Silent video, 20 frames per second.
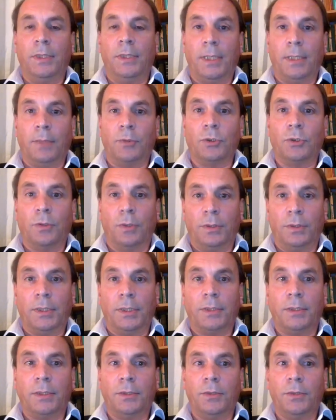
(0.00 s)
in language
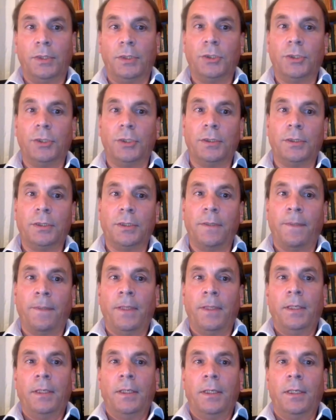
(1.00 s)
contact situations,
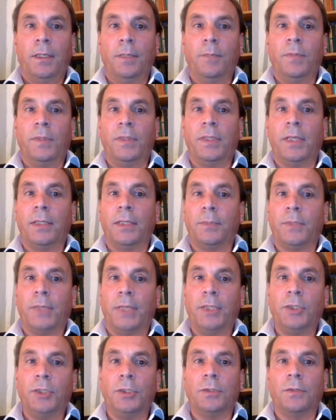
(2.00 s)
um, the
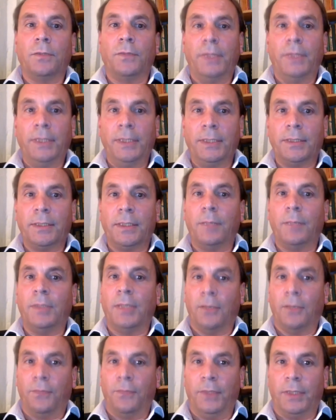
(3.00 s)
adaptations of Islam in
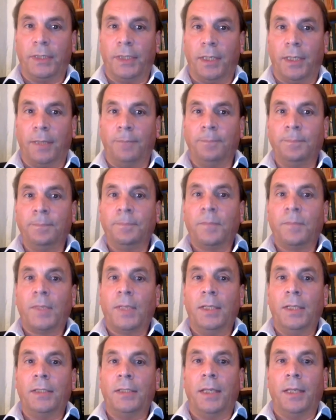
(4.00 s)
Africa
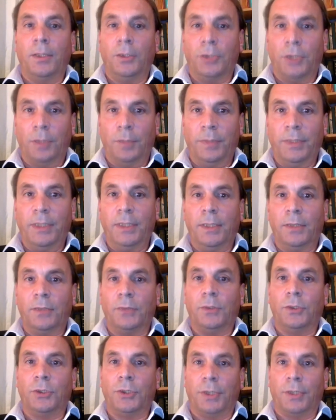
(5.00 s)
and Ajami
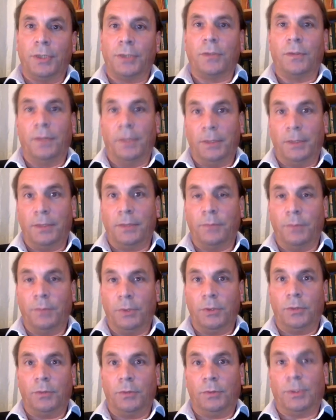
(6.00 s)
literature. So this is what,
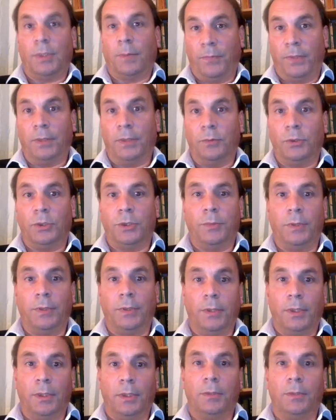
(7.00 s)
something which
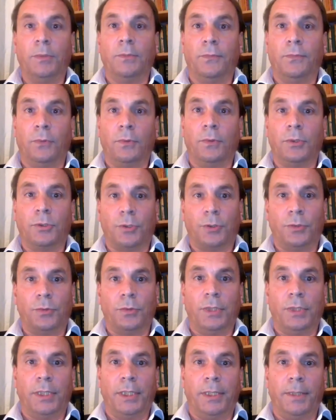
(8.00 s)
we uh, will focus on
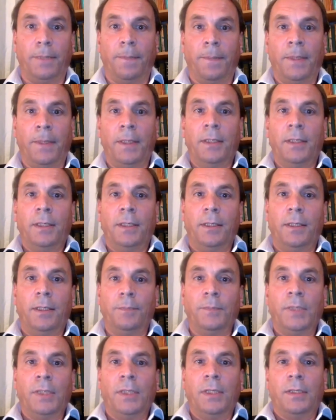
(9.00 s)
today.
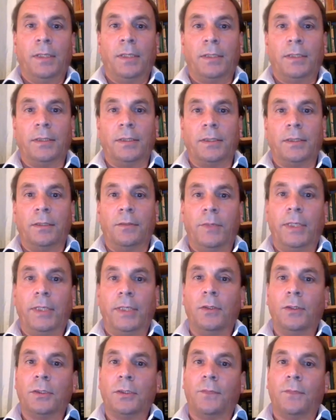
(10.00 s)
Um, that is
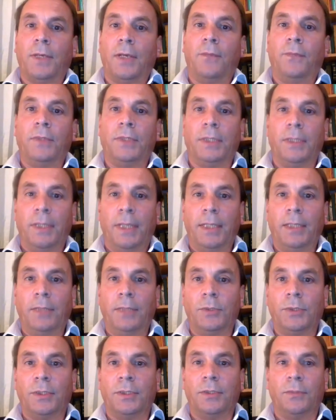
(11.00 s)
records of African
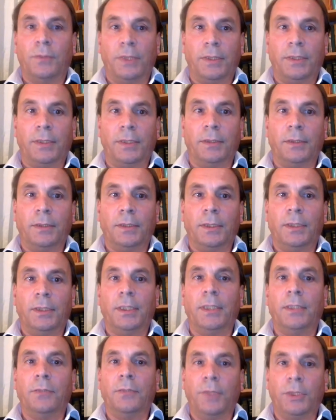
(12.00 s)
languages written in
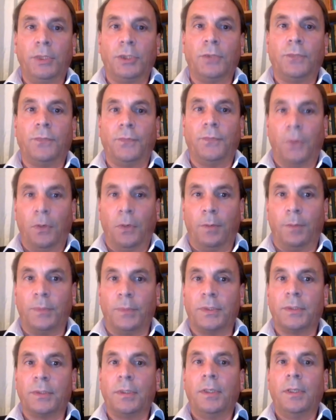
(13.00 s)
enriched
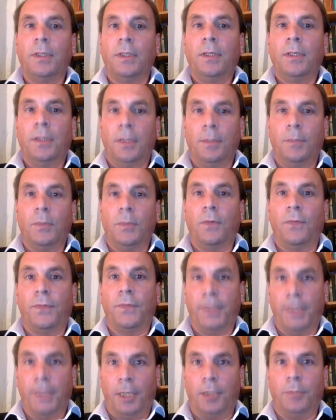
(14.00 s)
forms um, of
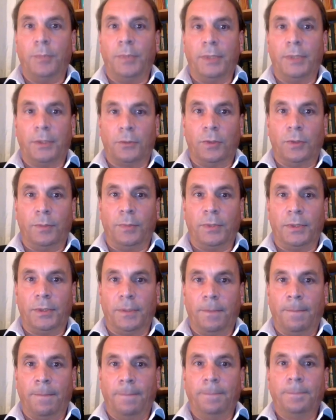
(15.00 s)
the Arabic
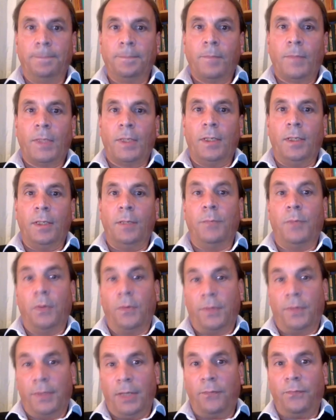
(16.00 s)
scripts, um,
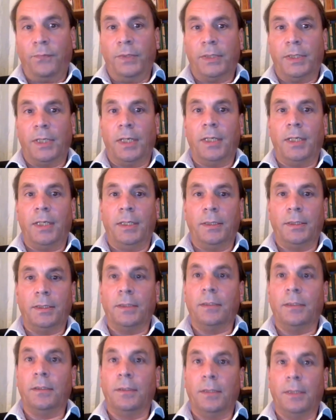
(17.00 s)
both in Africa and
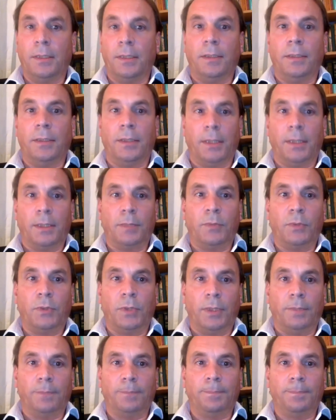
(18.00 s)
in, in the diaspora.